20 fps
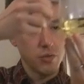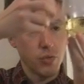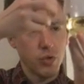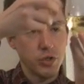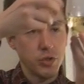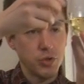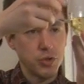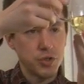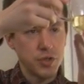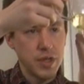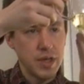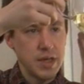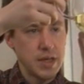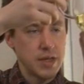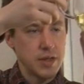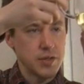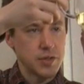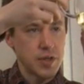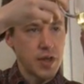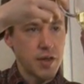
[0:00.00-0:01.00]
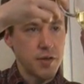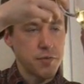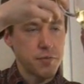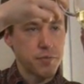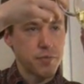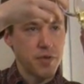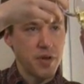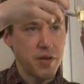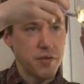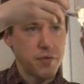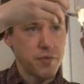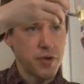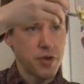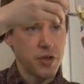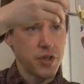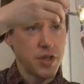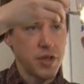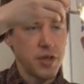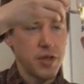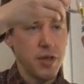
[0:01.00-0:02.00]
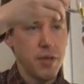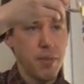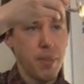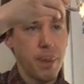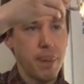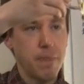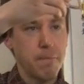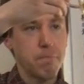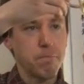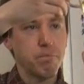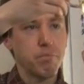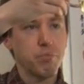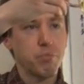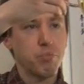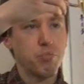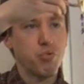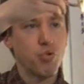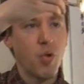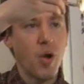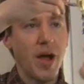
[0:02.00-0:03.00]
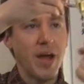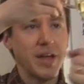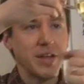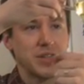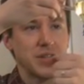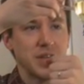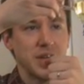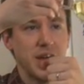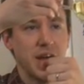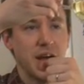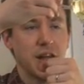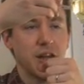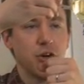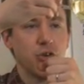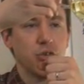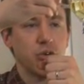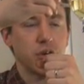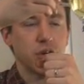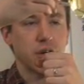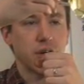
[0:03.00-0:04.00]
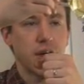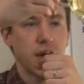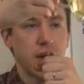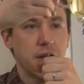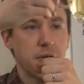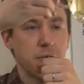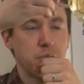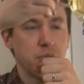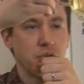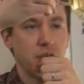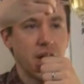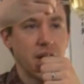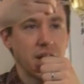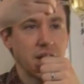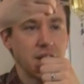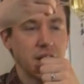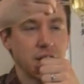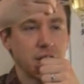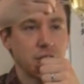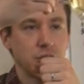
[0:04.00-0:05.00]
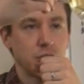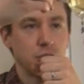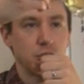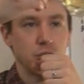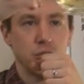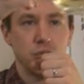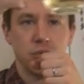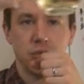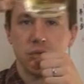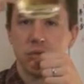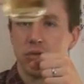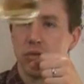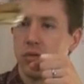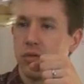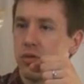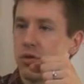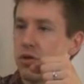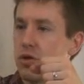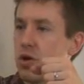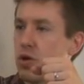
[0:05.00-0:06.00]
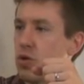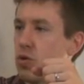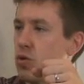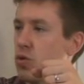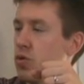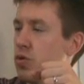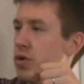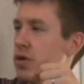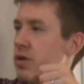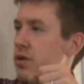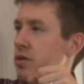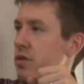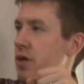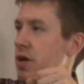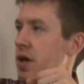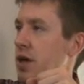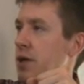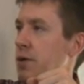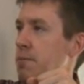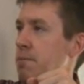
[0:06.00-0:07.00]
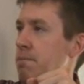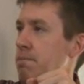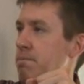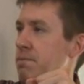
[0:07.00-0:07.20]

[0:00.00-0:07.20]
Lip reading: What you see is a fairly bright yellow, a kind of bright yellow gold there.